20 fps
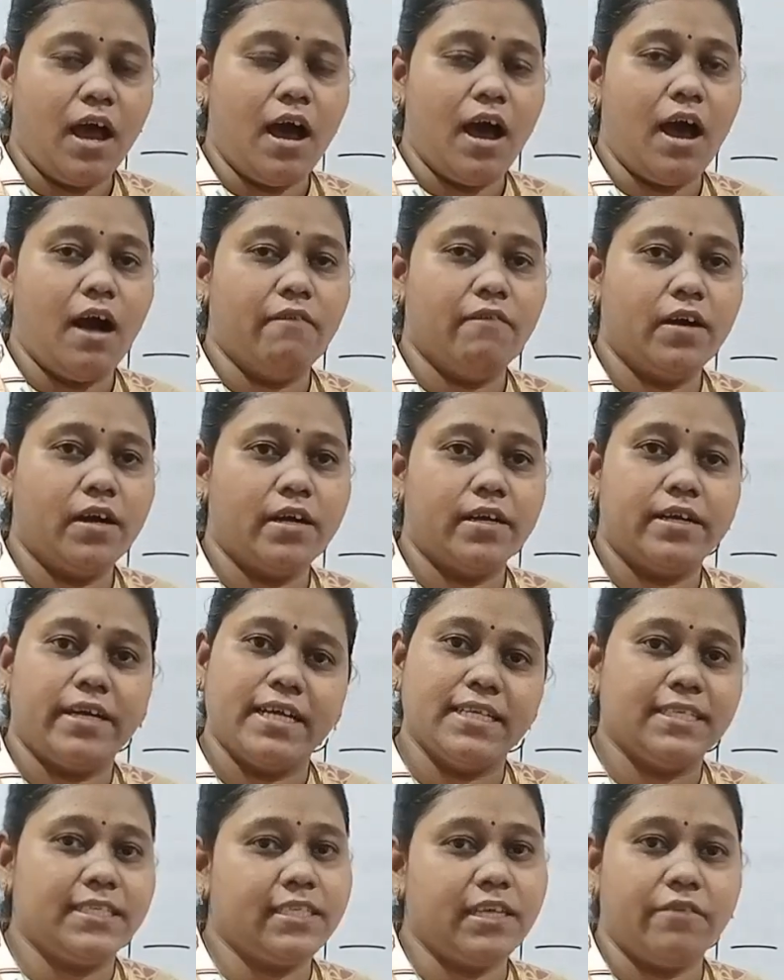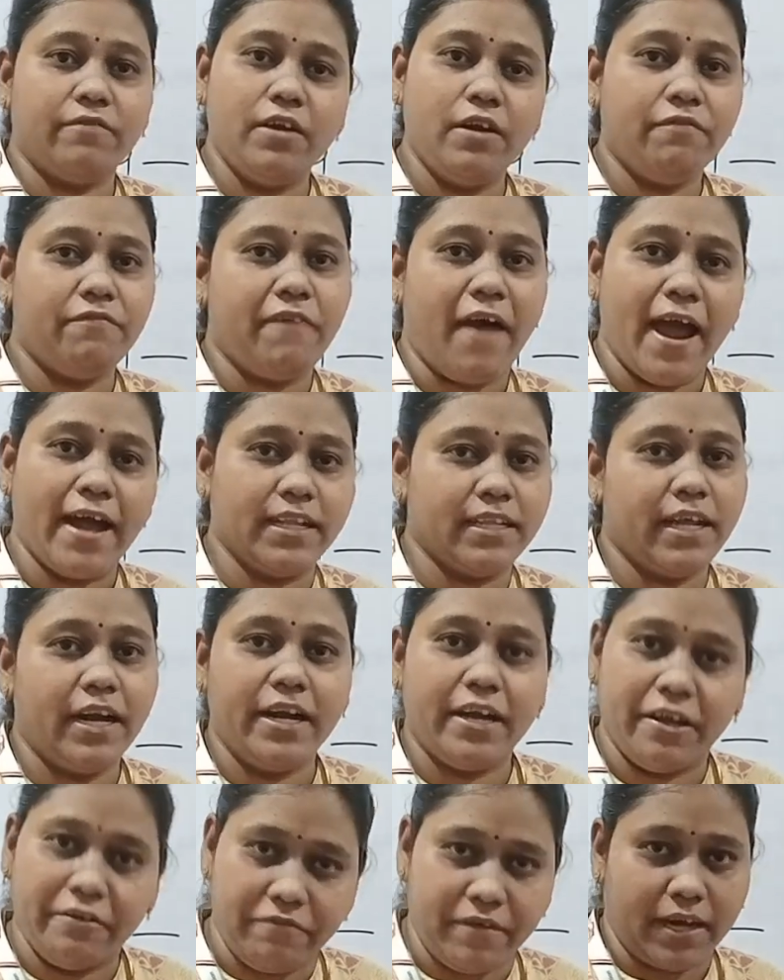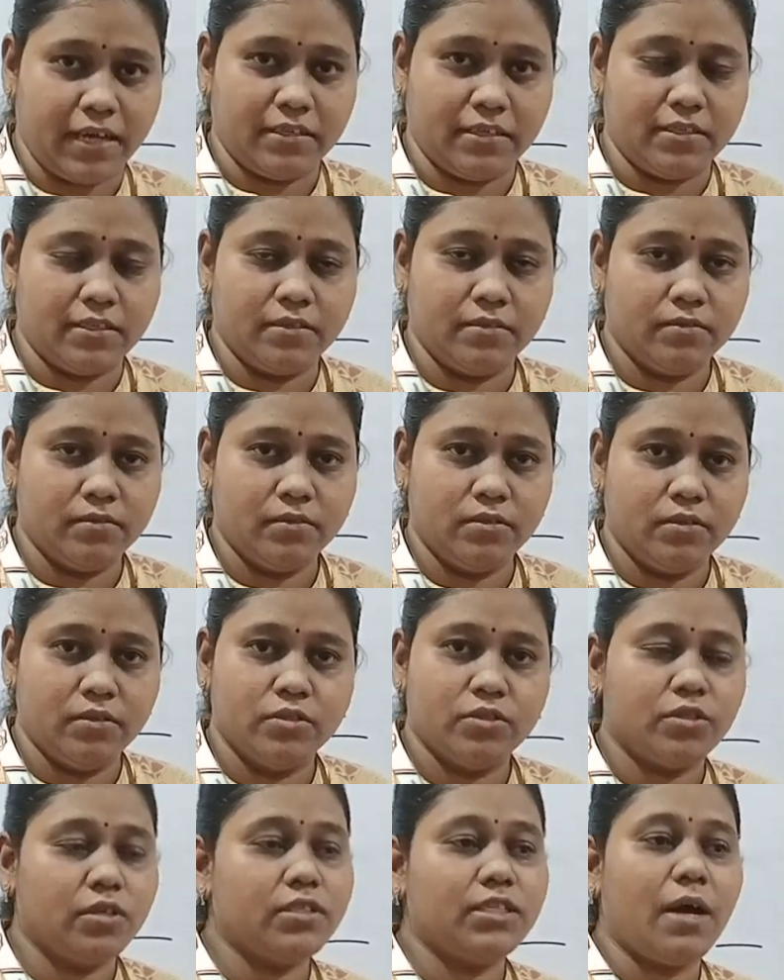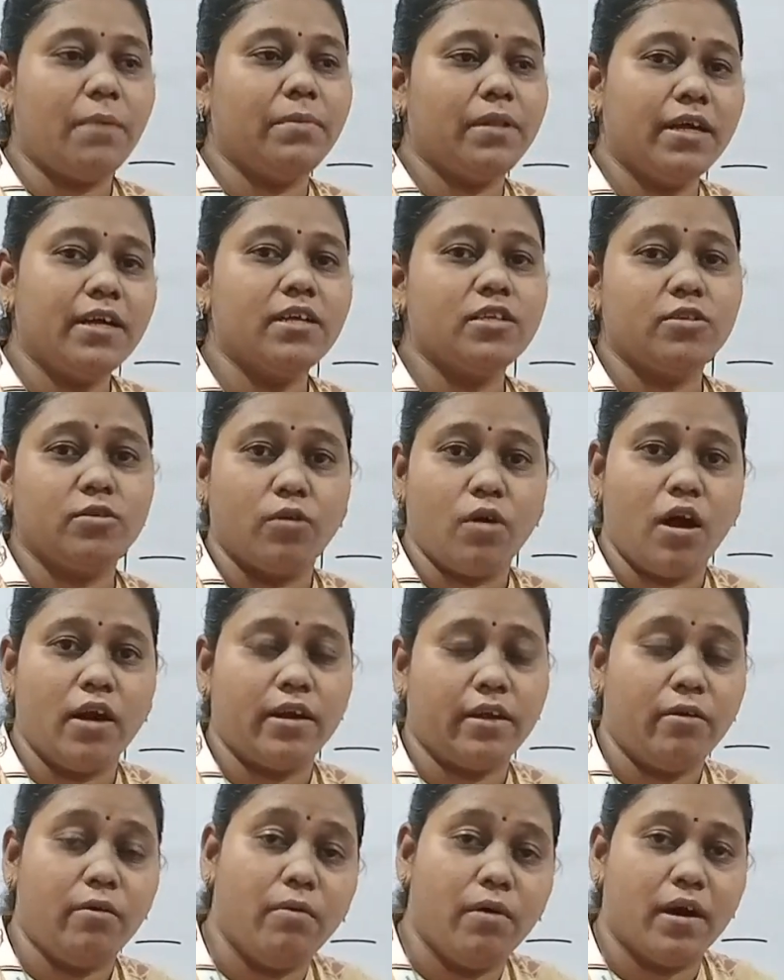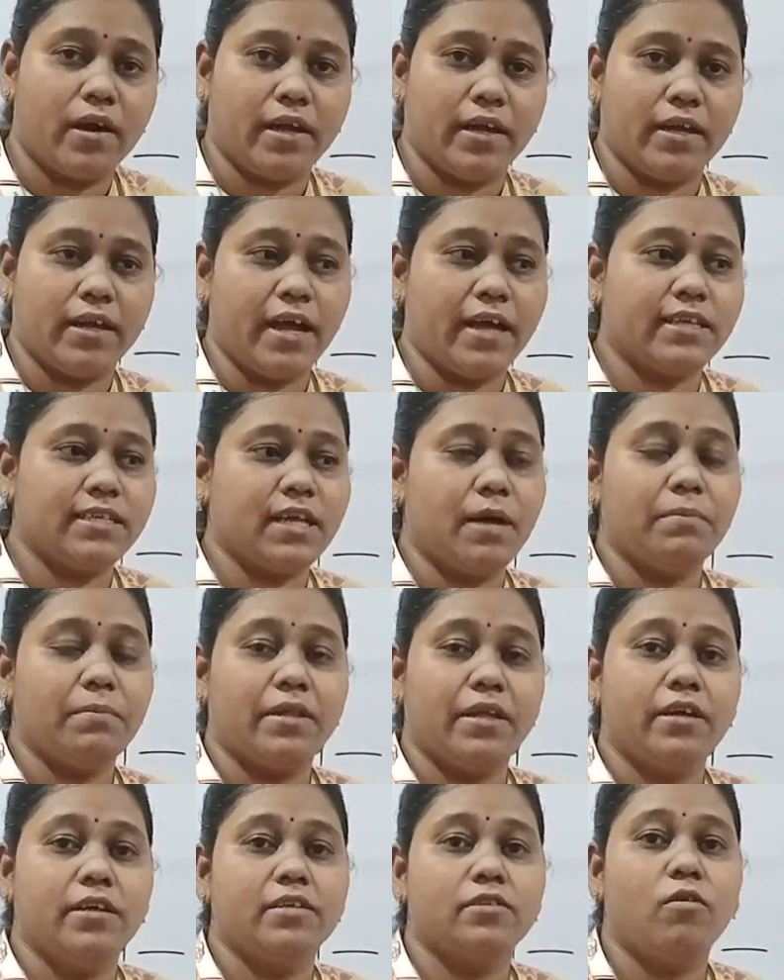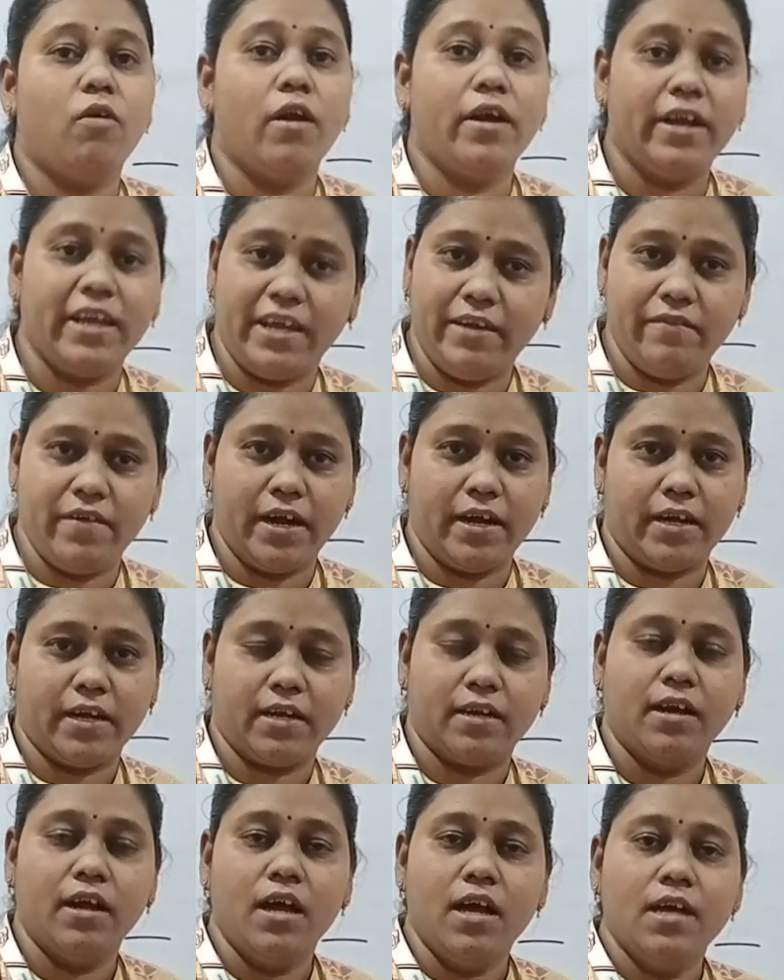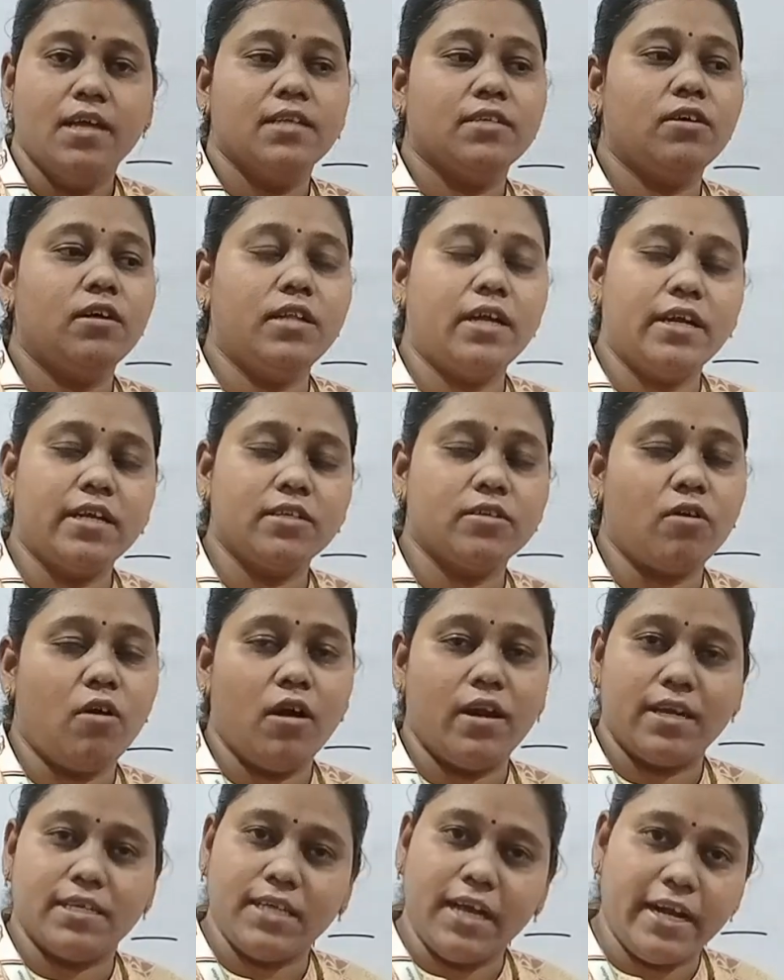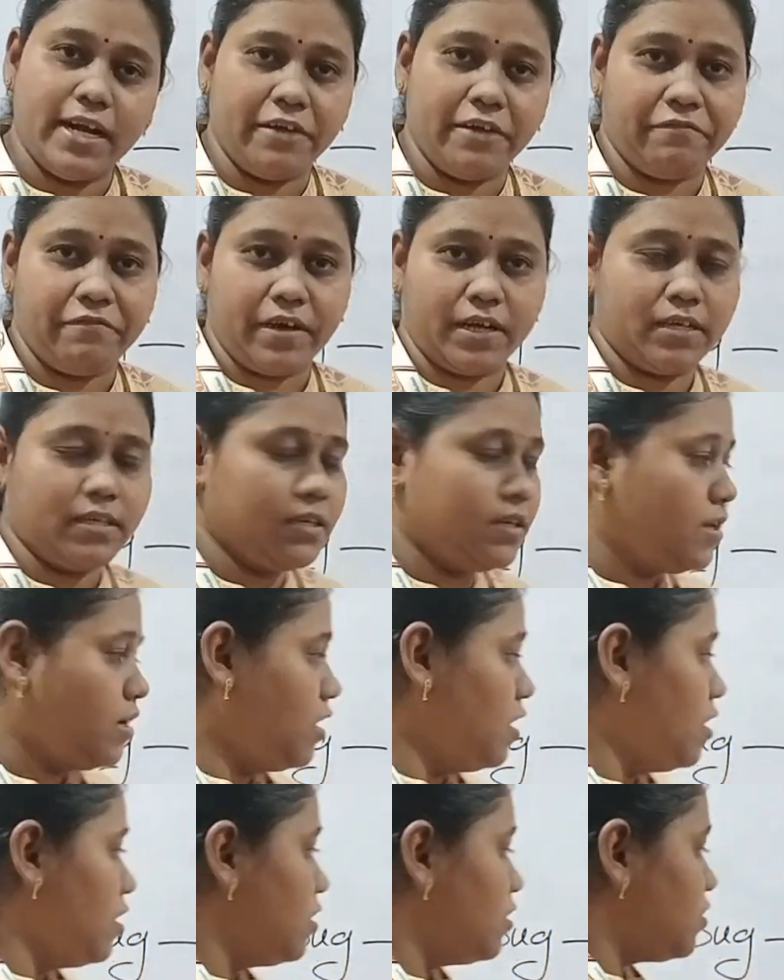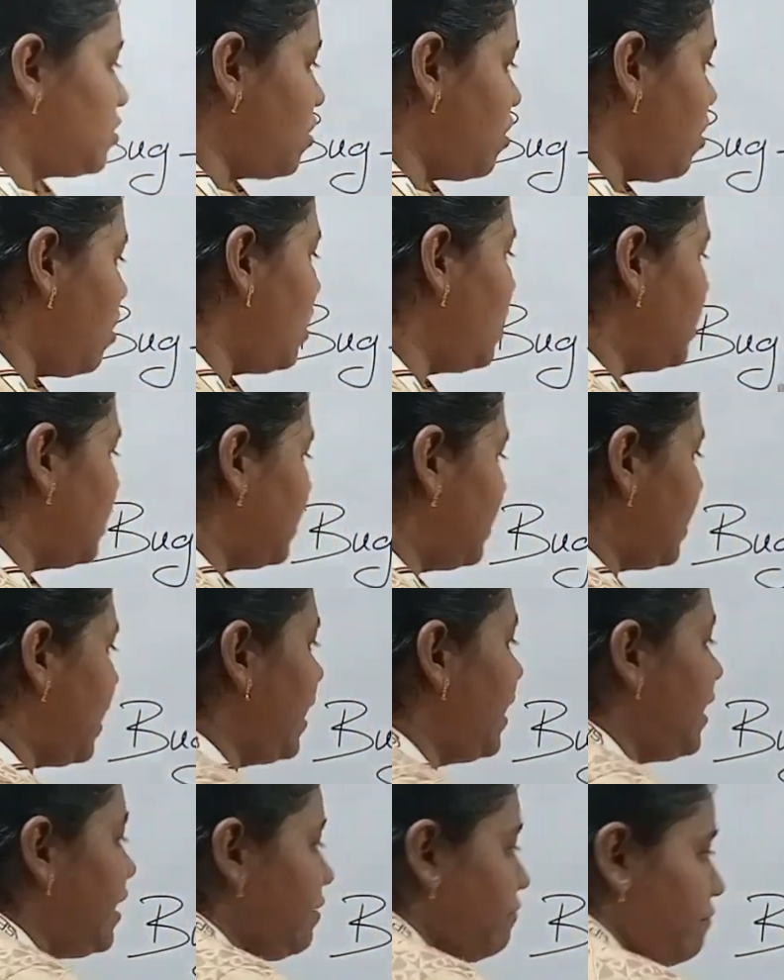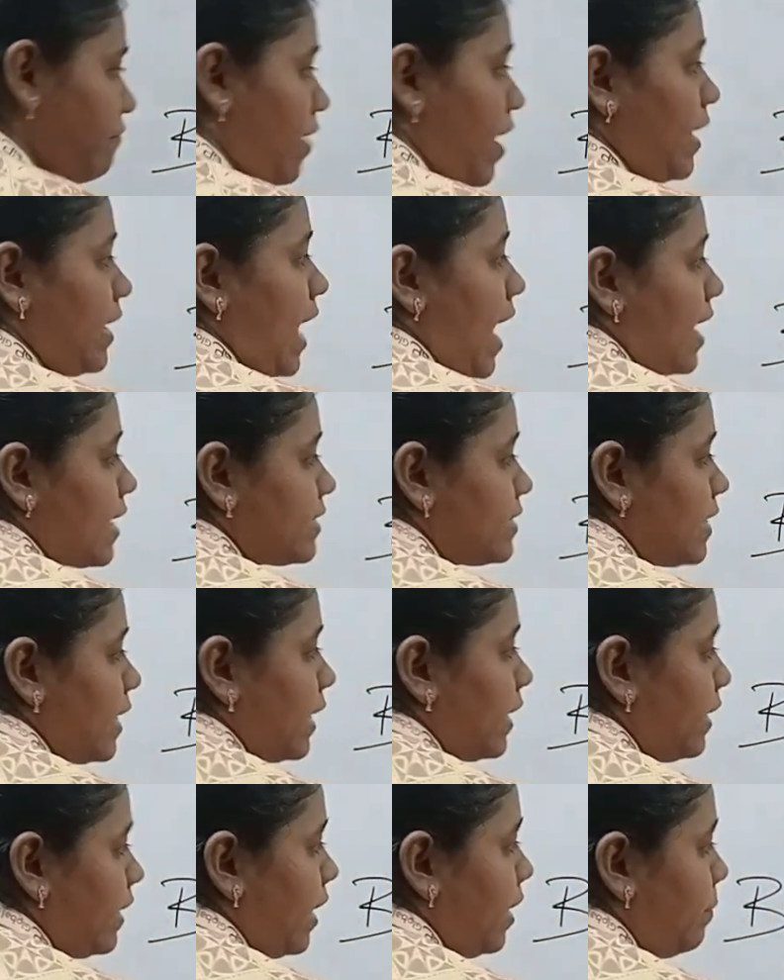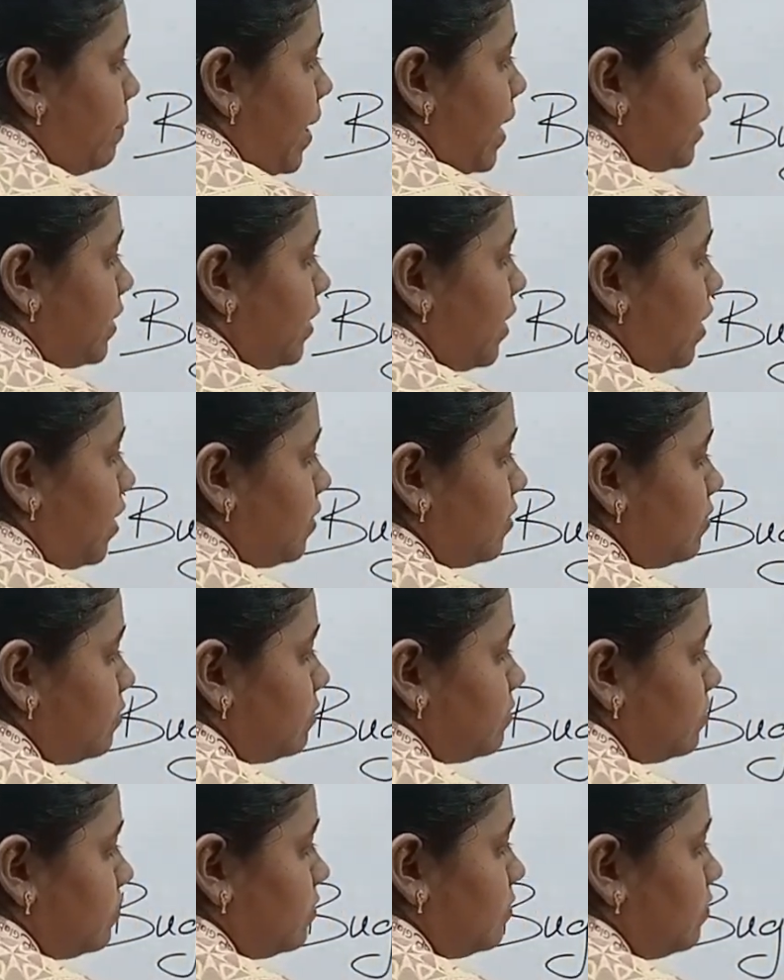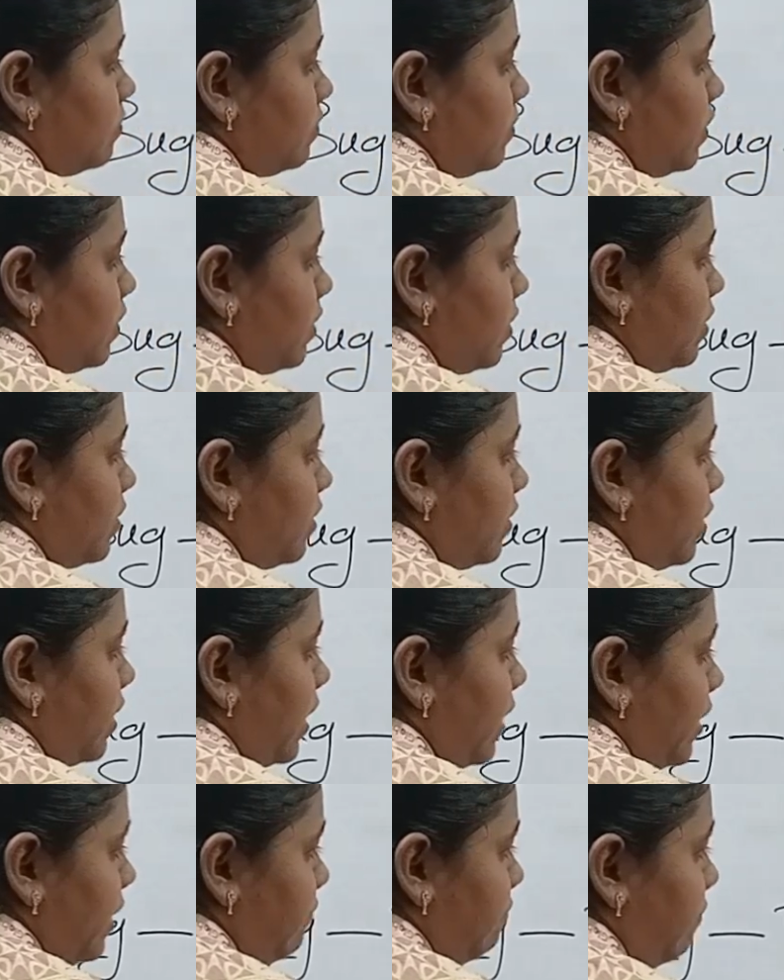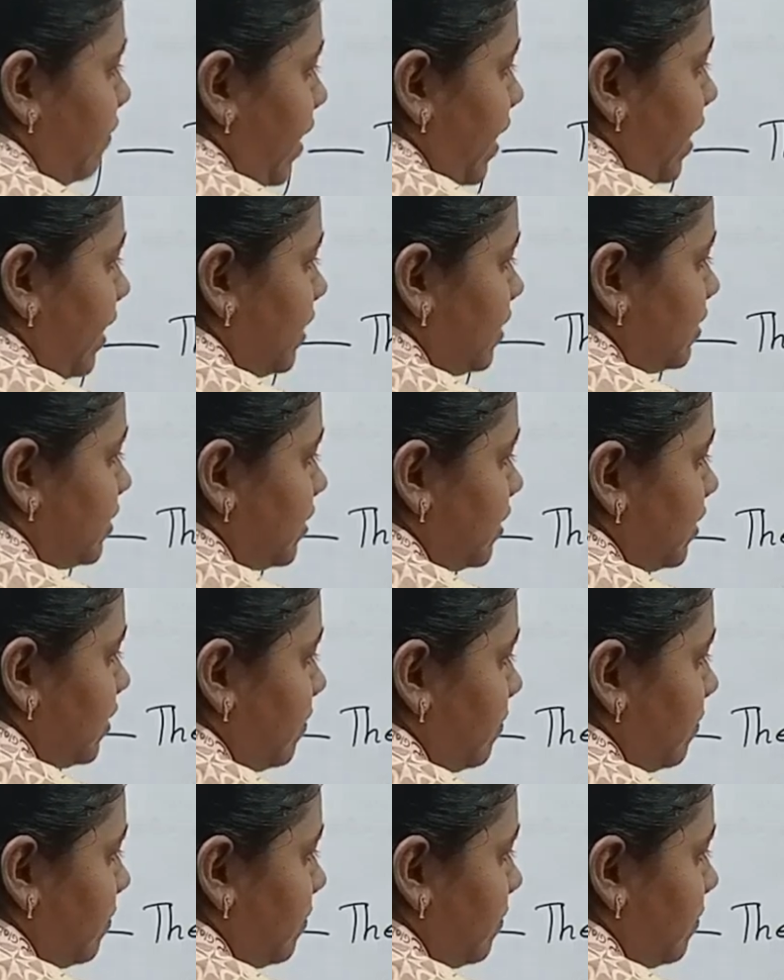our tester will find the defect. So something is not working, like something is got deviated. So that is called as a defect. So the defect accepted by the defect